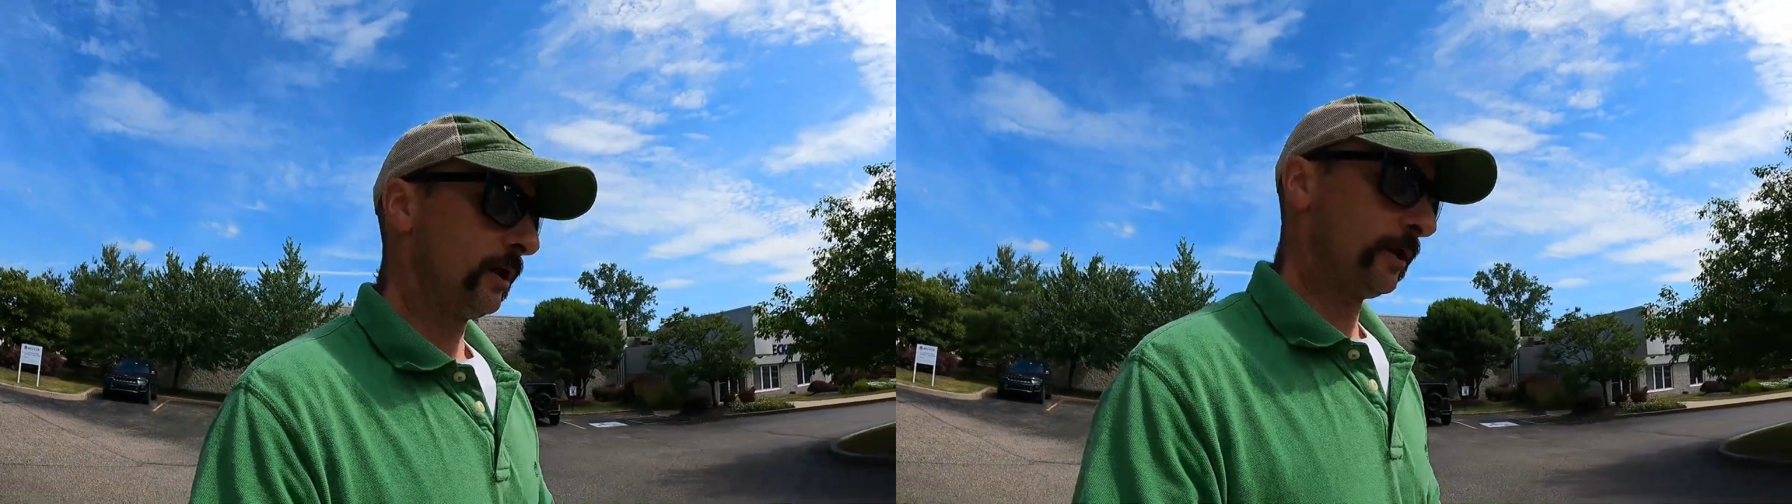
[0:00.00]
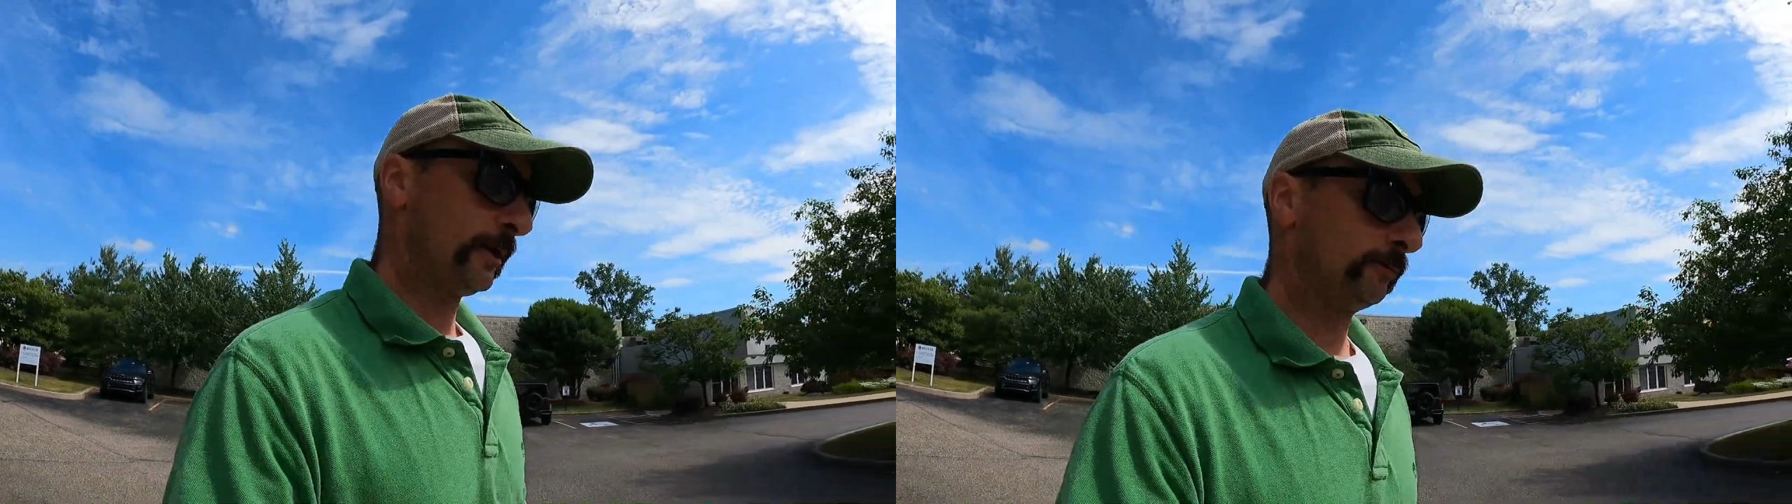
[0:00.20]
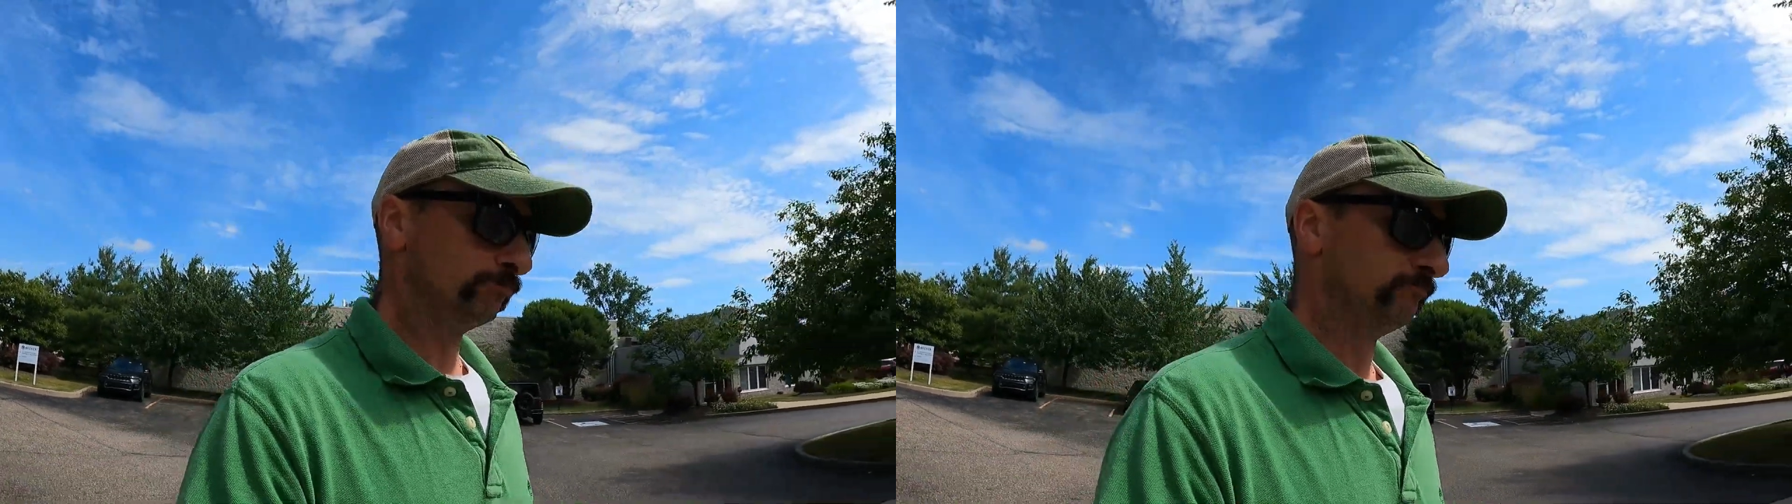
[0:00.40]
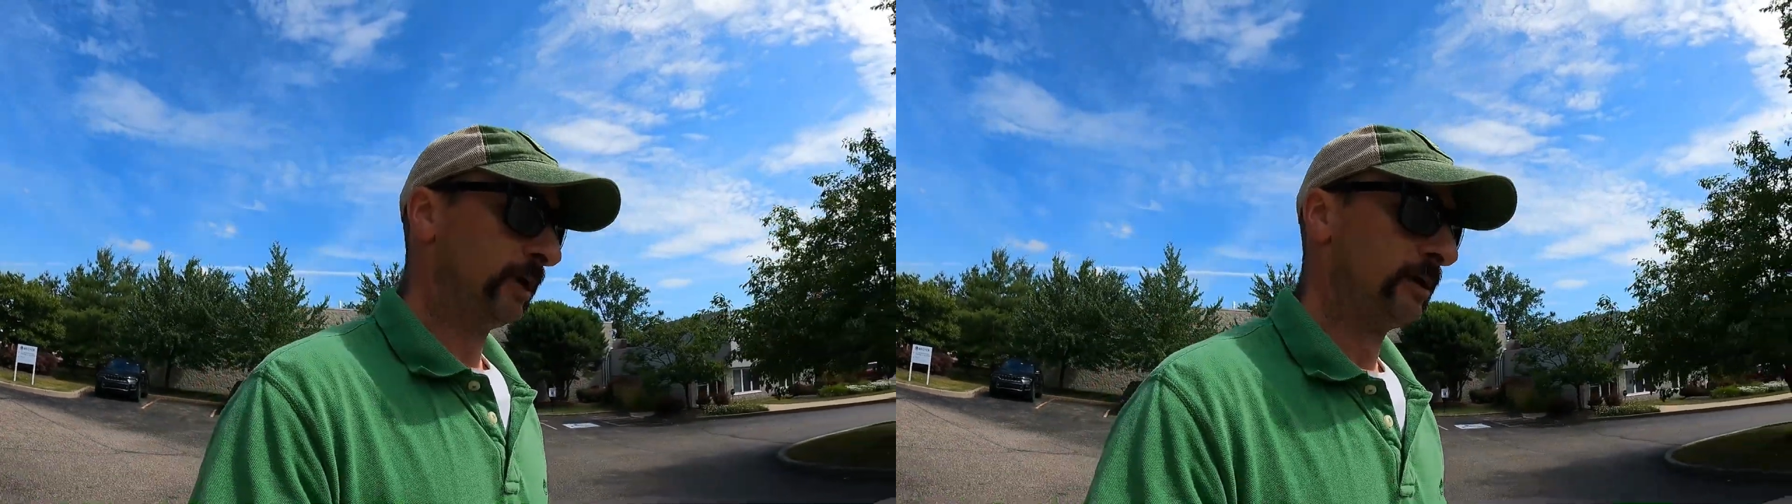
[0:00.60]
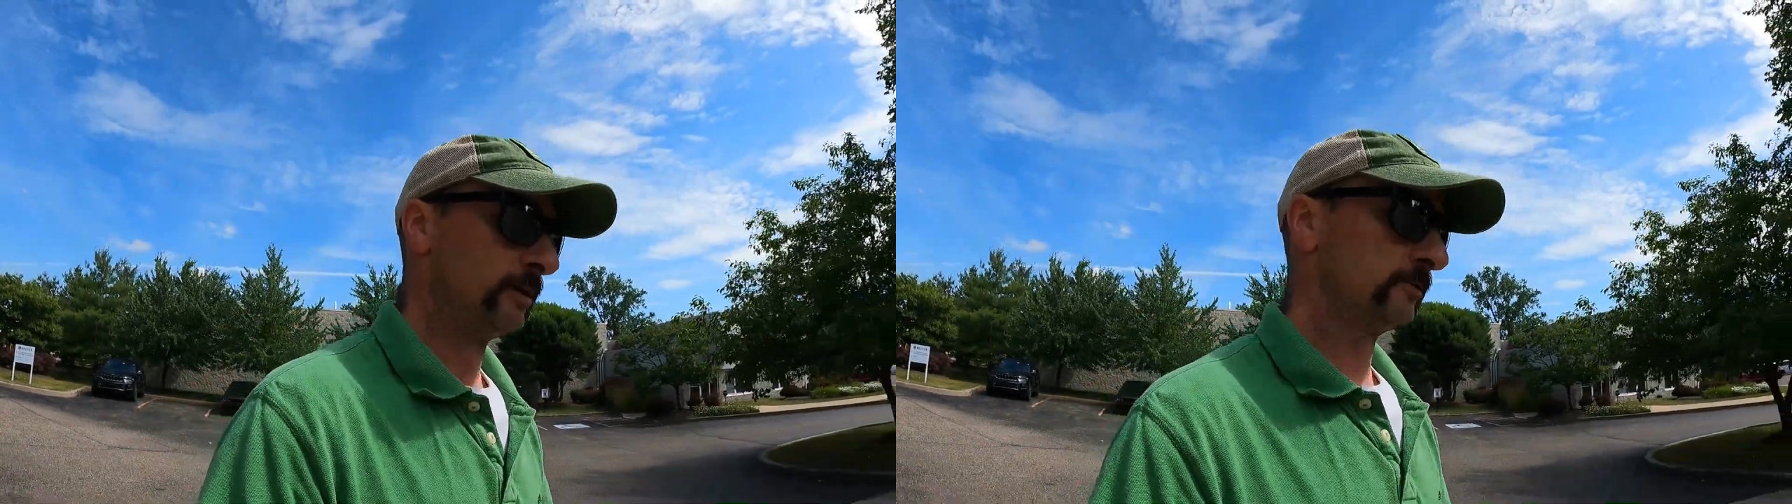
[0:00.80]
Um,
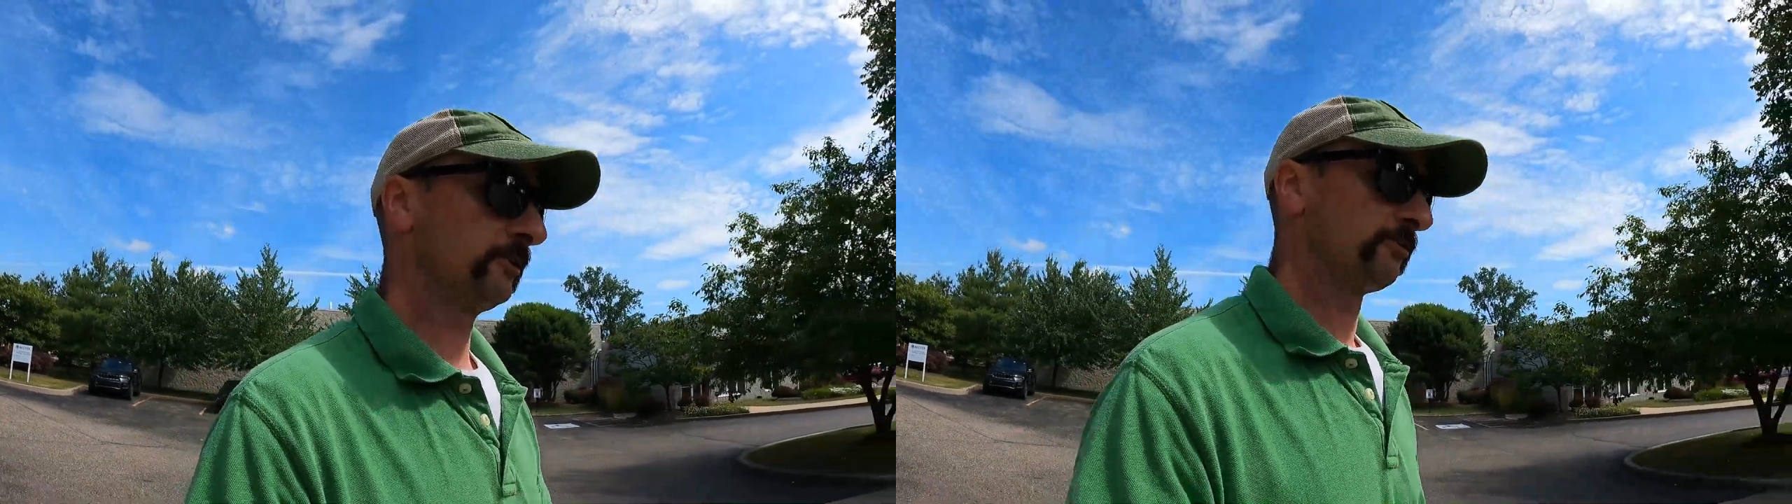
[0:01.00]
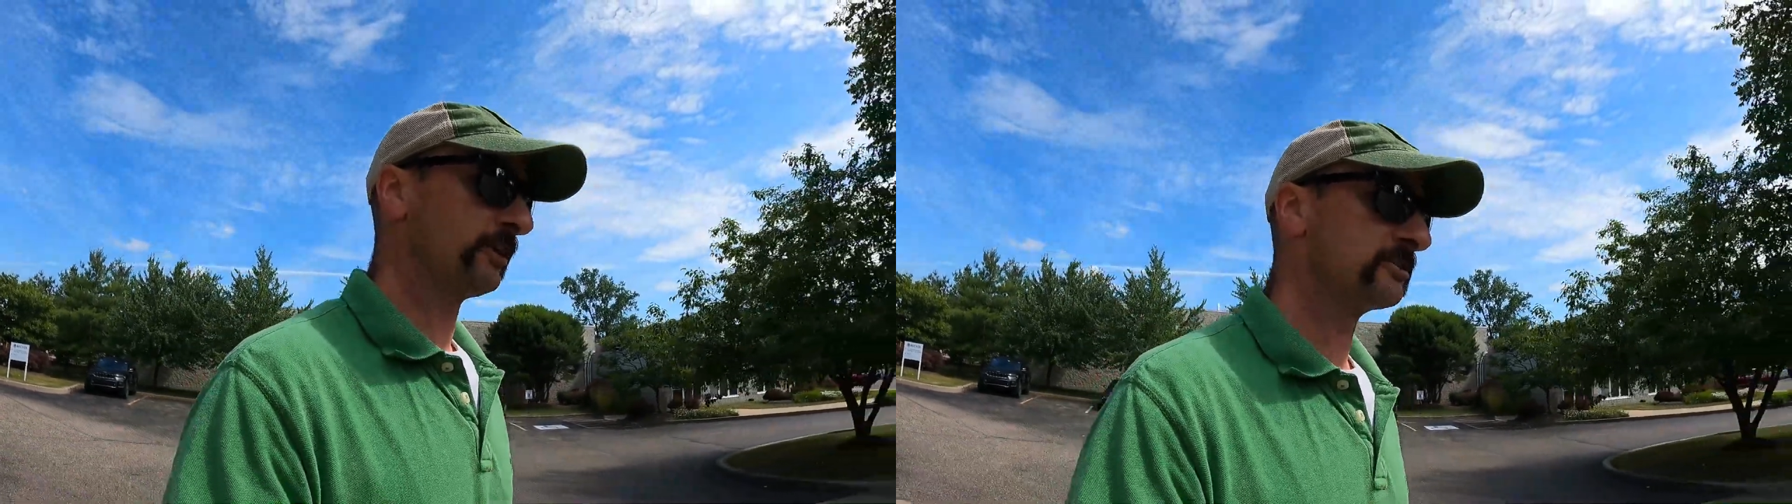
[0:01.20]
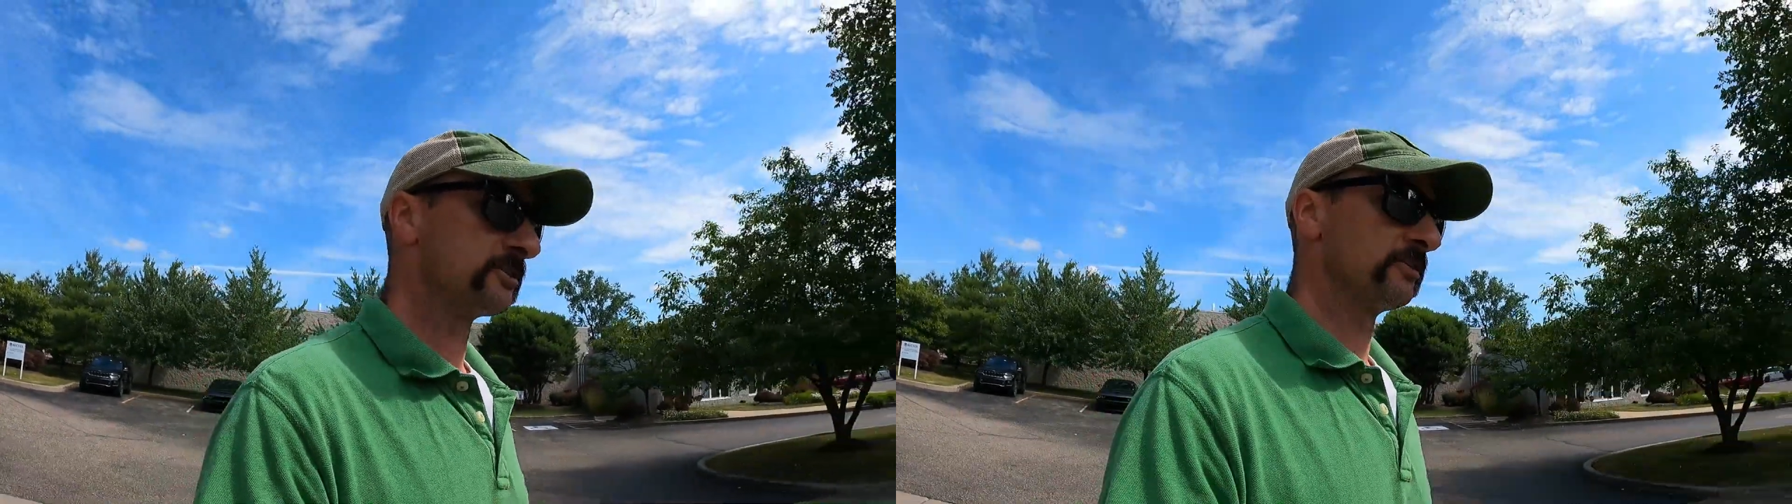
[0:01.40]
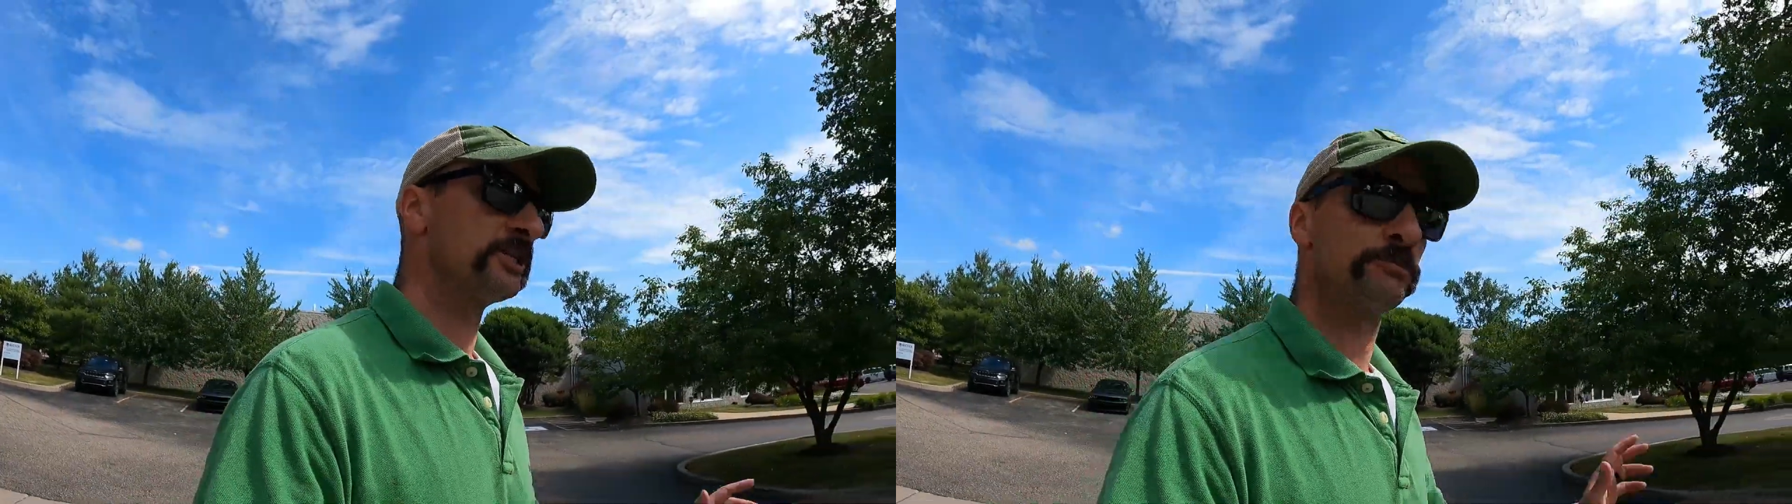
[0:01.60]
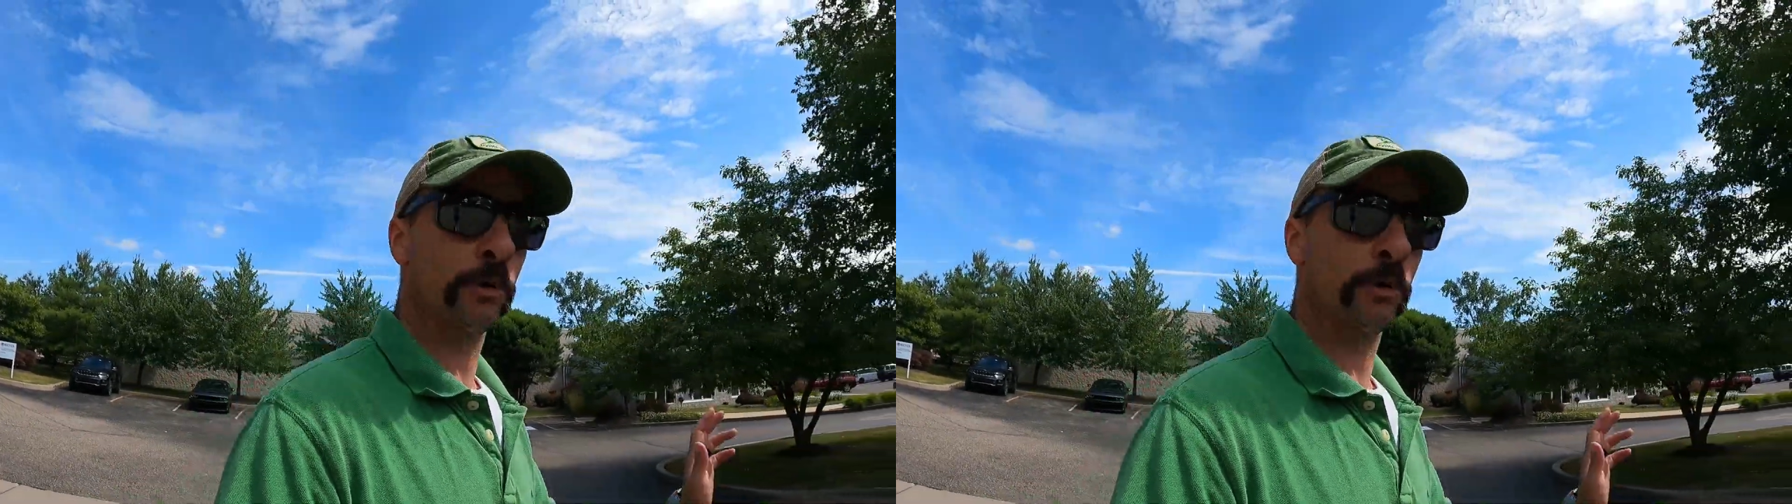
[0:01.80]
the things that these